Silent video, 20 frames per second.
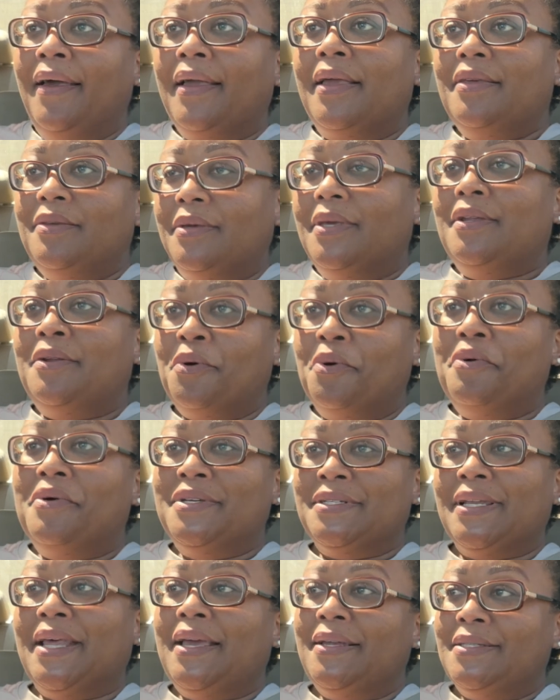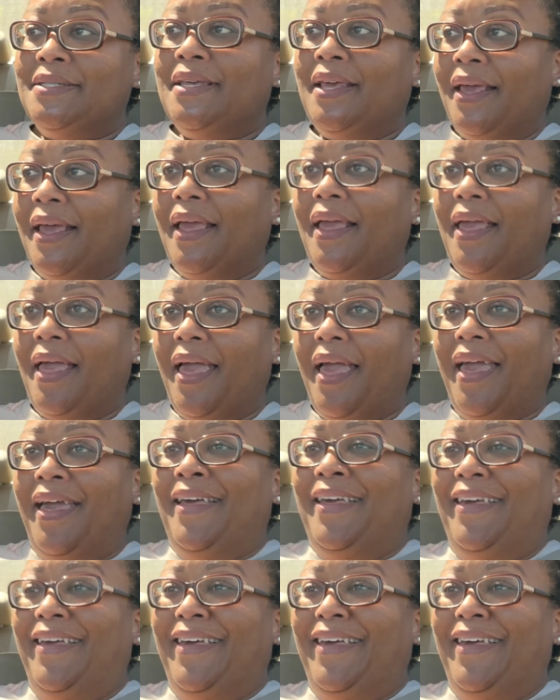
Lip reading: Can you get an orange like Deanne had?